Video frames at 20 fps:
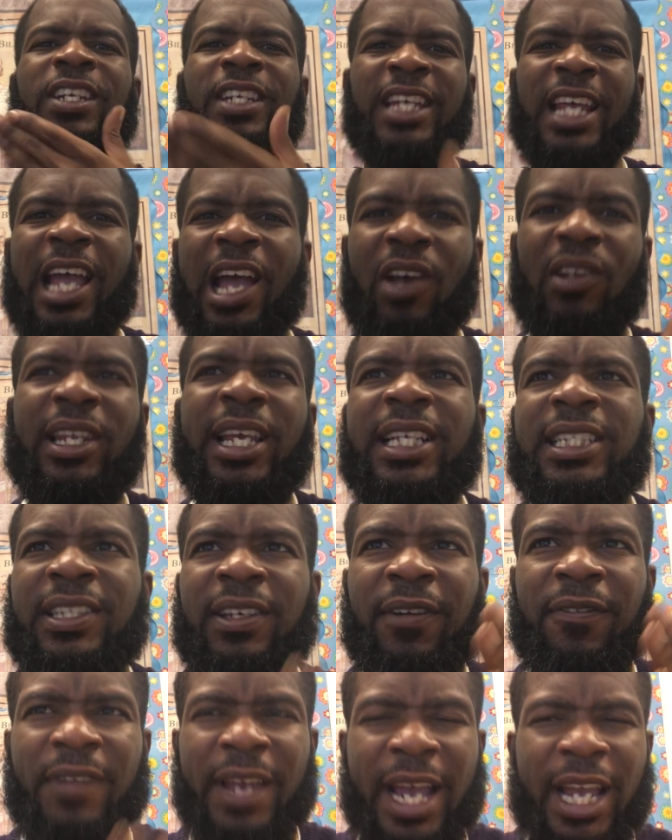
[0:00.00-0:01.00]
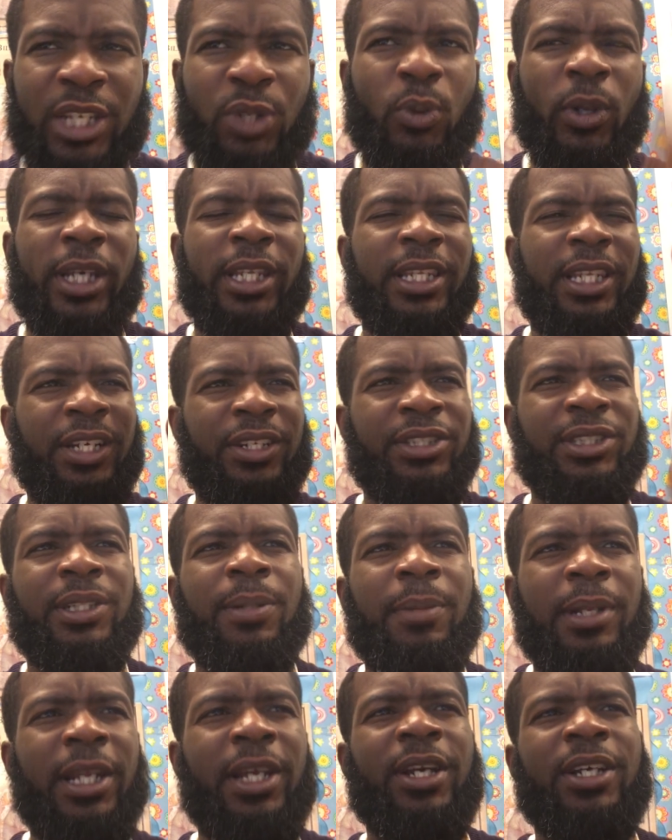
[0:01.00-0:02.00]
Now let's evaluate their
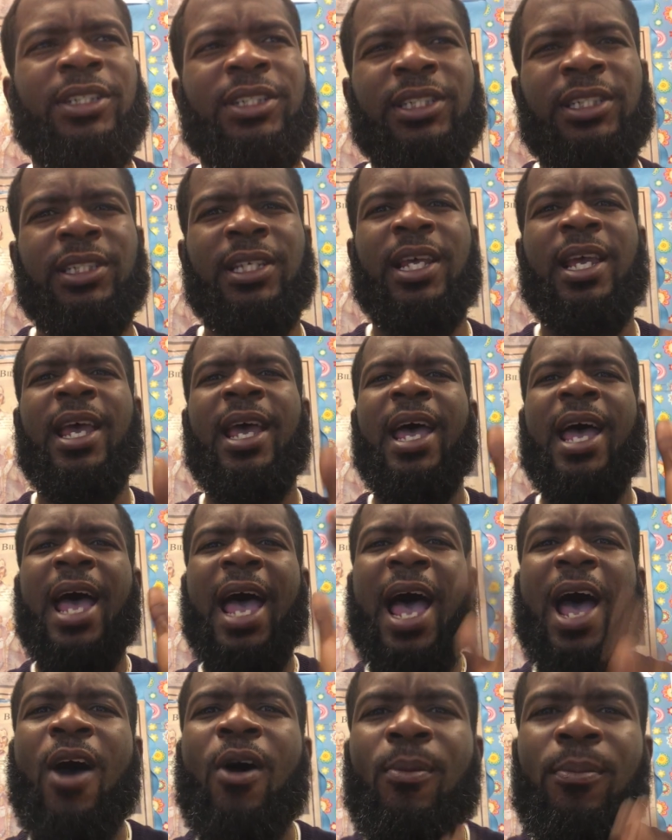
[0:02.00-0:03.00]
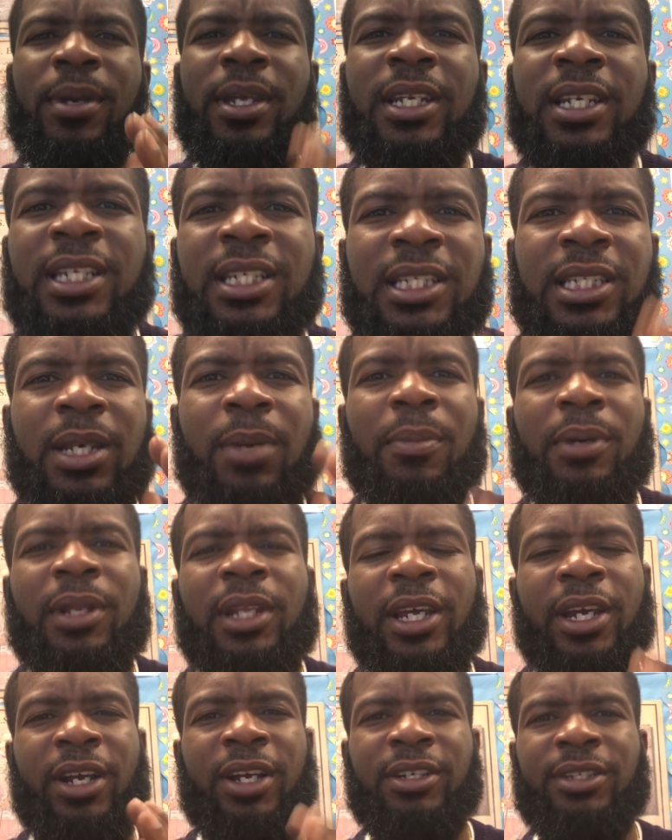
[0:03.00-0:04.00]
similarities. How many
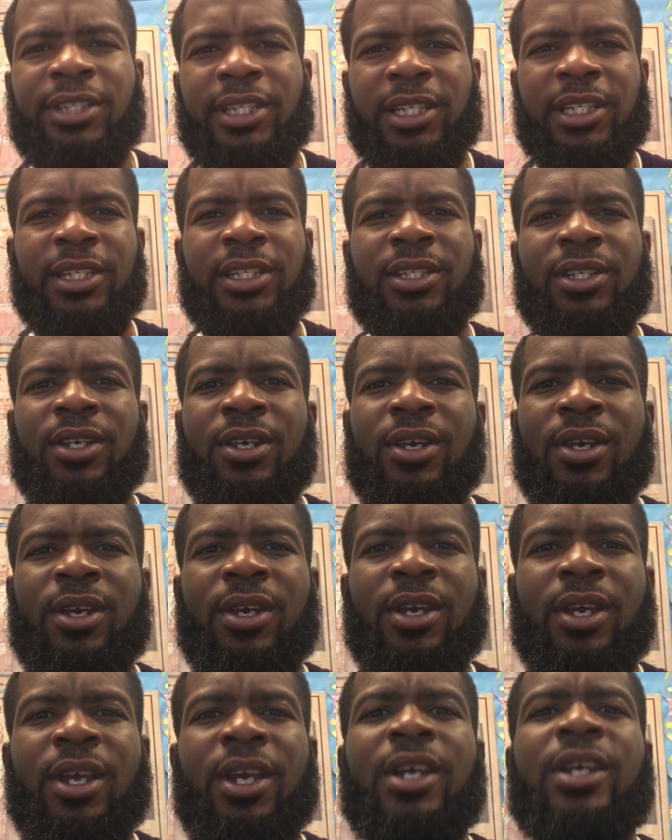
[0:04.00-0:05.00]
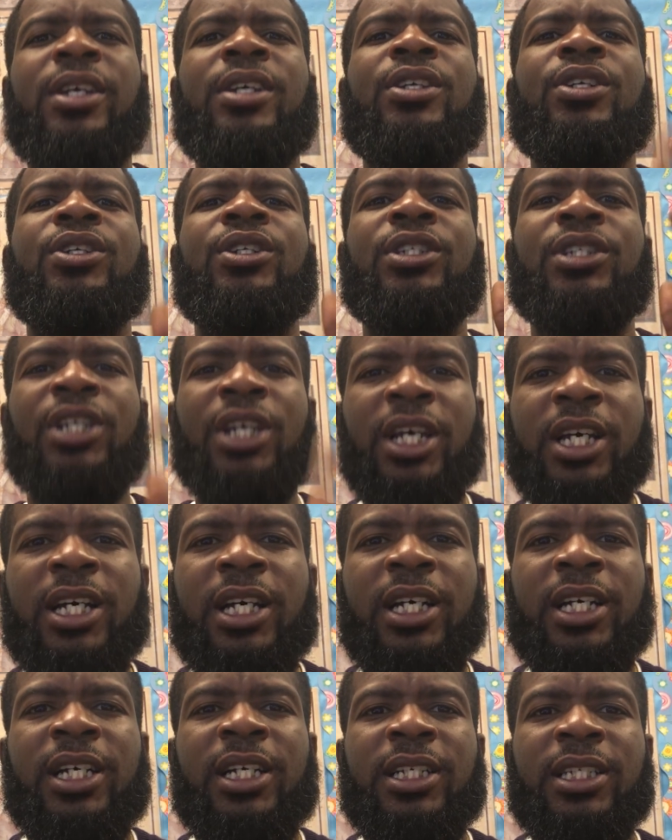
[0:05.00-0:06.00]
similarities
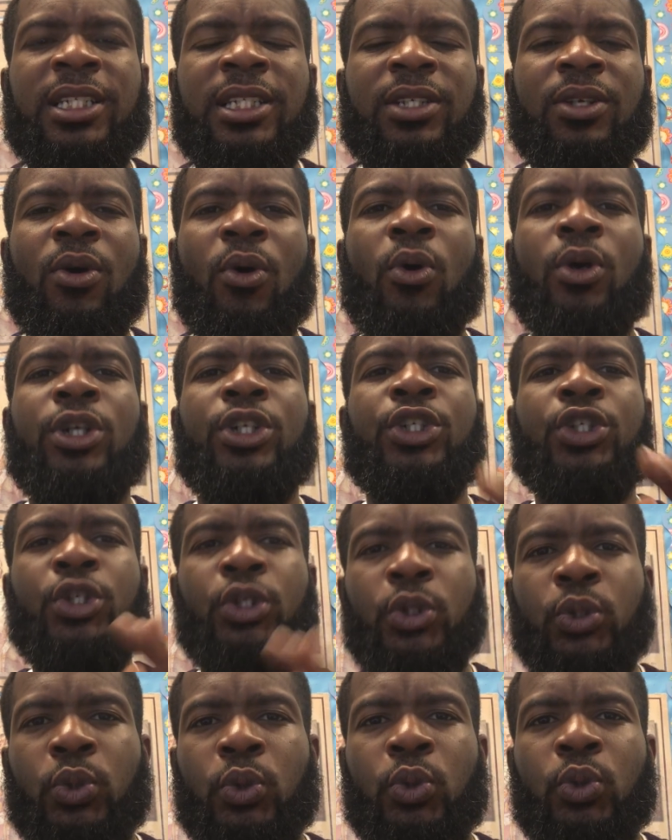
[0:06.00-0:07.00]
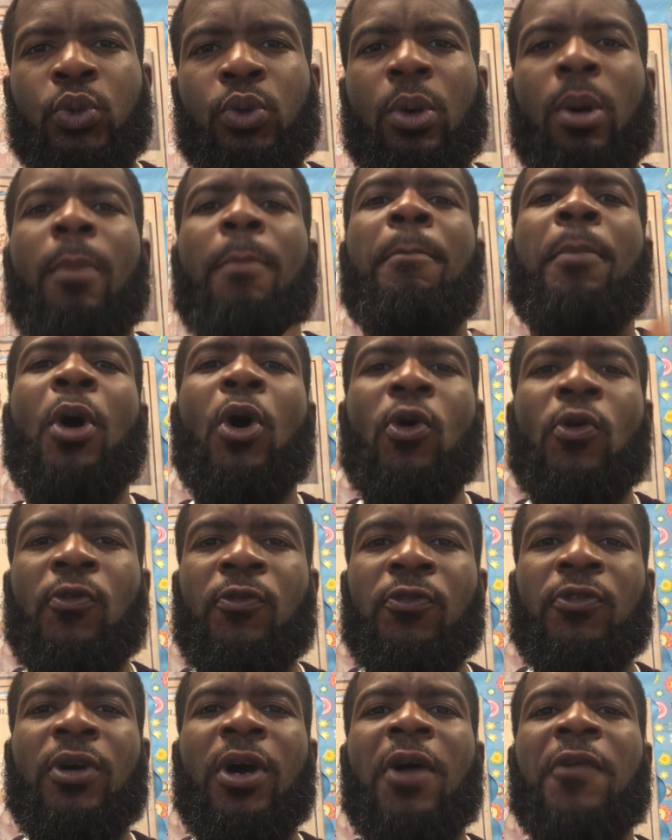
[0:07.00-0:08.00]
do
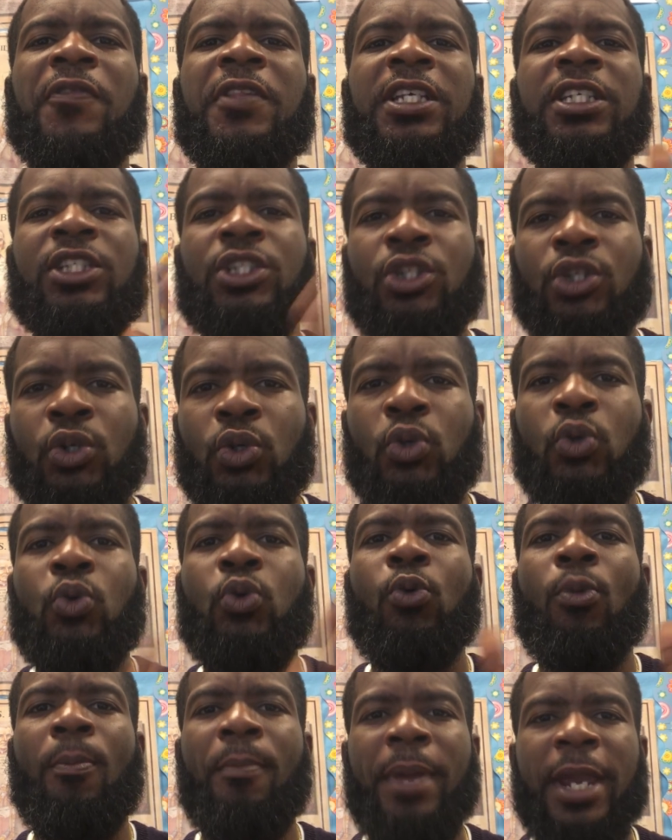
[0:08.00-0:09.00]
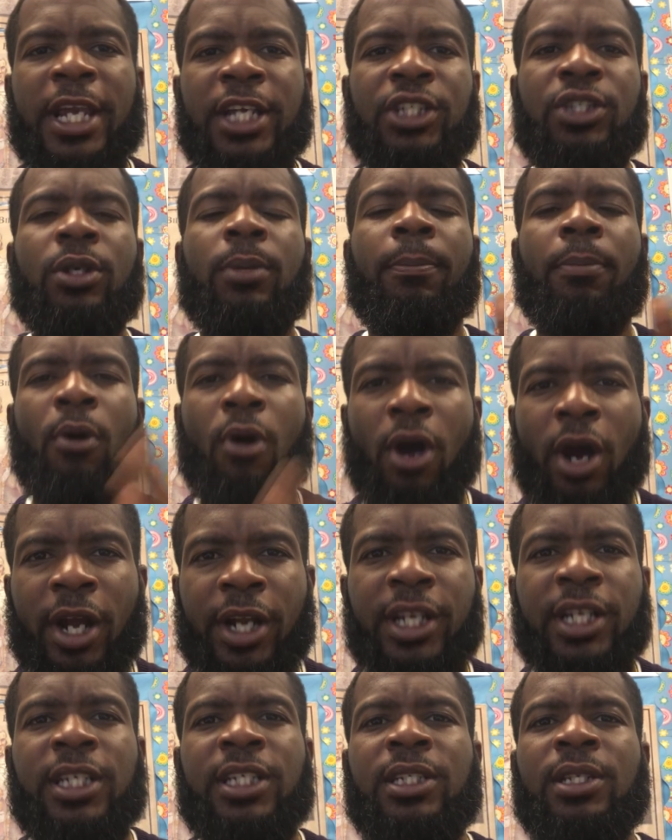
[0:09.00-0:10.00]
both of these 2 major
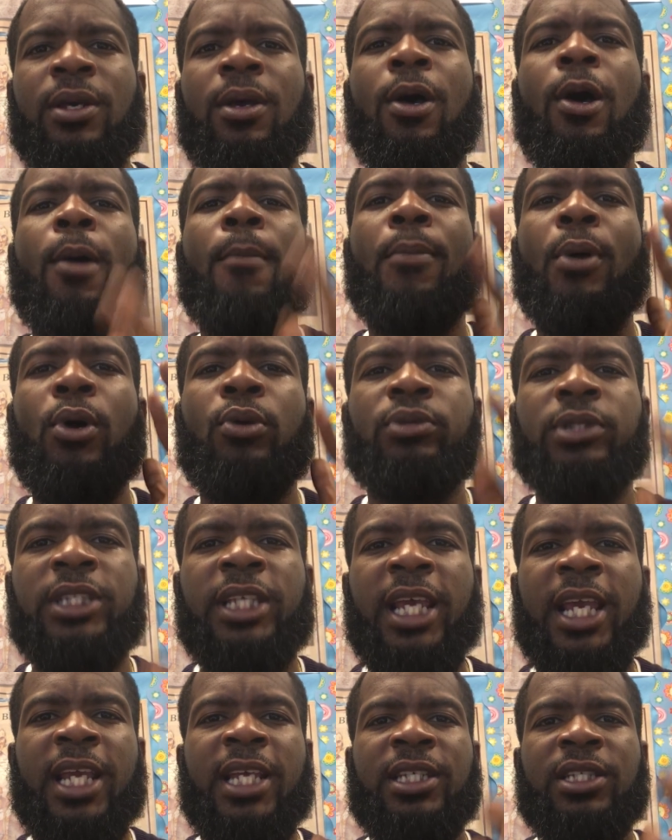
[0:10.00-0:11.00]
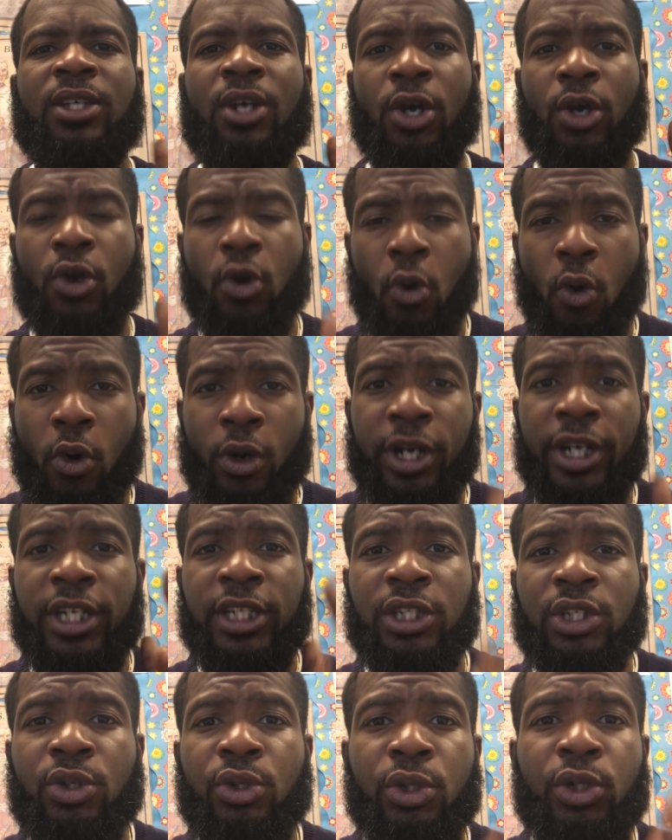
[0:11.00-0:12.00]
parties possess
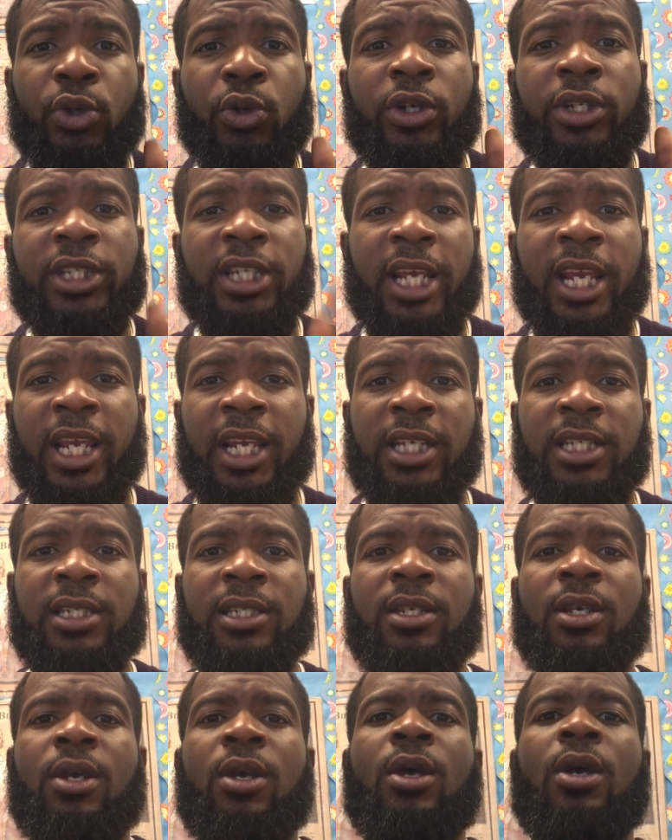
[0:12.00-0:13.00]
according to your text?